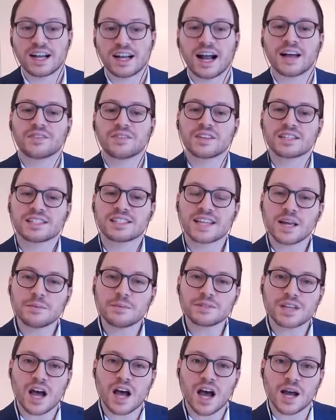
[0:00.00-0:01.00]
at the
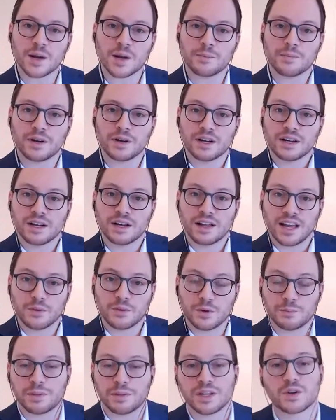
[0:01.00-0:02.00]
same time, it
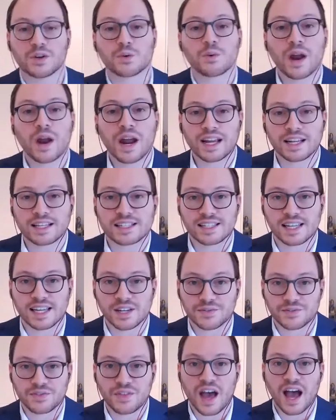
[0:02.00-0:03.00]
would be great
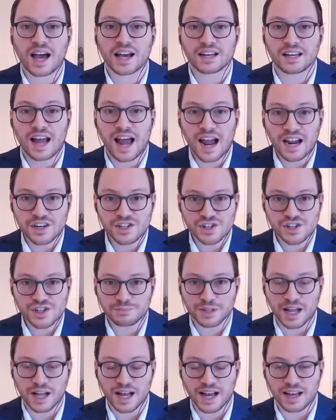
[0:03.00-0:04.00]
if that action
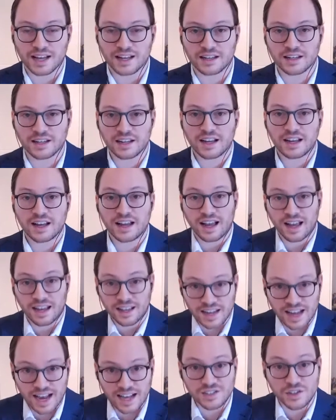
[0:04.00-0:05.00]
plan,
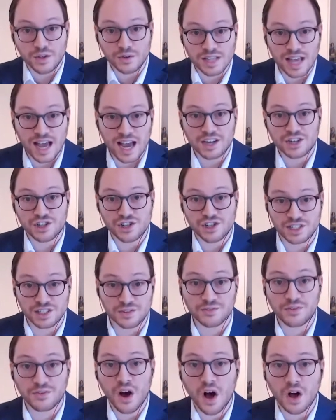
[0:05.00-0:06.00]
and as those actions
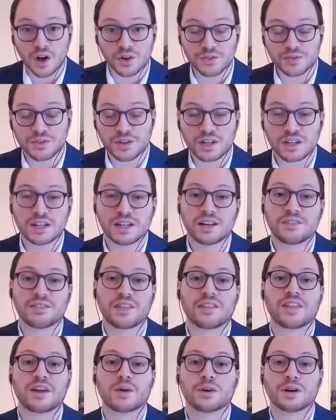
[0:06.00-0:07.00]
evolve,
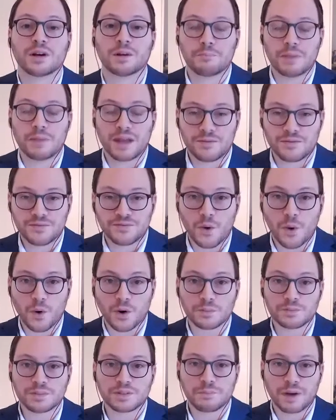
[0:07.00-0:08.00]
that they were
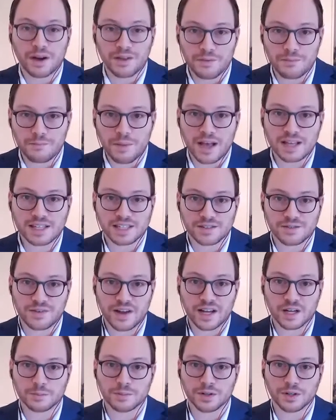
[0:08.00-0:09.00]
informed by the best
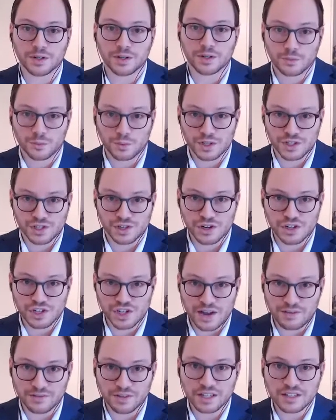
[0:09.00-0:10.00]
available research
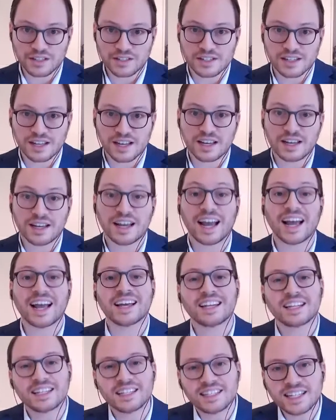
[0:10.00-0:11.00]
evidence.
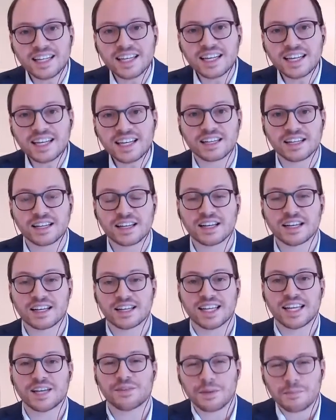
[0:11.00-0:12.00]
And indeed,
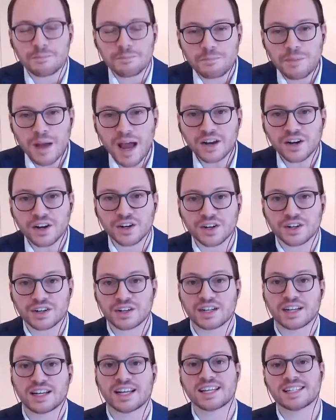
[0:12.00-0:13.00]
even
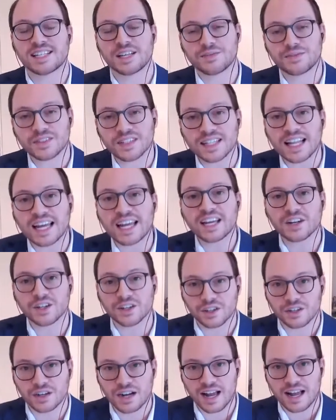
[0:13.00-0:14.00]
better is if
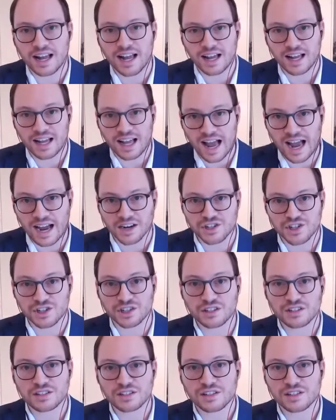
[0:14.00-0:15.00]
later
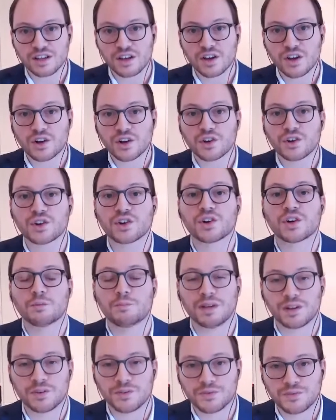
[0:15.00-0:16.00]
actions could
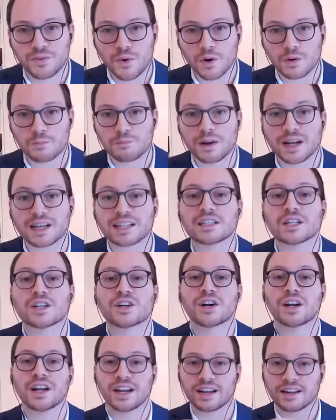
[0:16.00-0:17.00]
be informed by
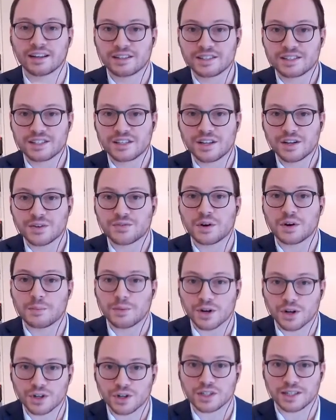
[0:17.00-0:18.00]
learnings from
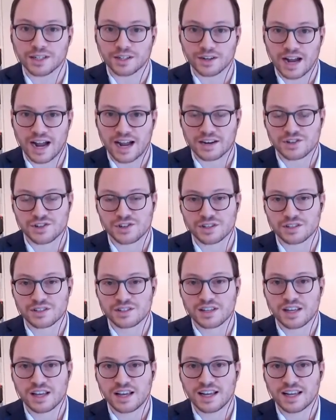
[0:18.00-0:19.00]
earlier
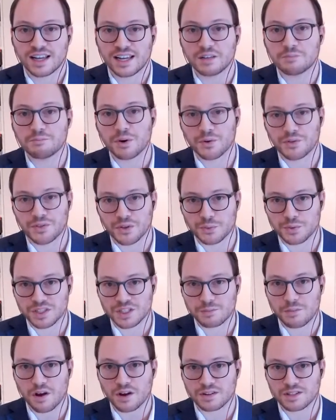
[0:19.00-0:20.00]
actions in both the
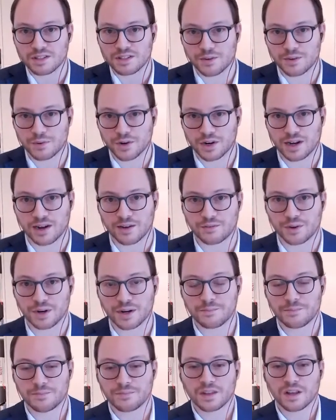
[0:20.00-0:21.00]
response and recovery.
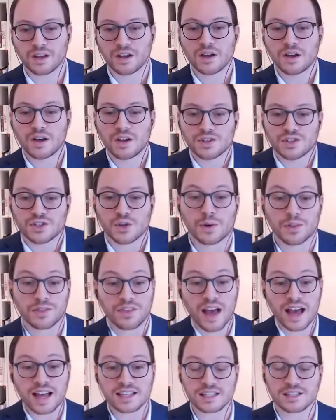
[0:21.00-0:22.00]
So with
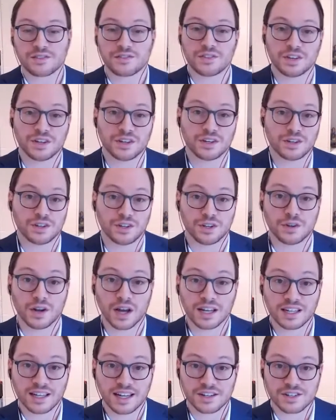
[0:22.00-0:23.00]
that, the
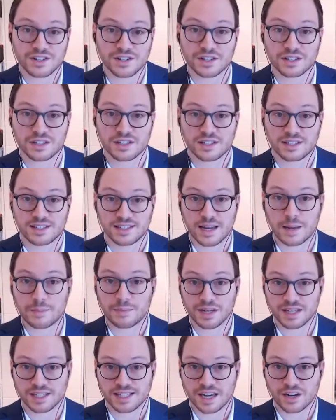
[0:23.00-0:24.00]
United Nations
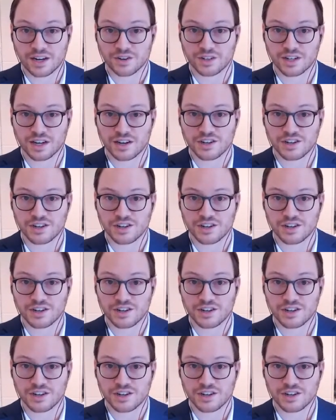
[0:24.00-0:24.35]
Deputy Secretary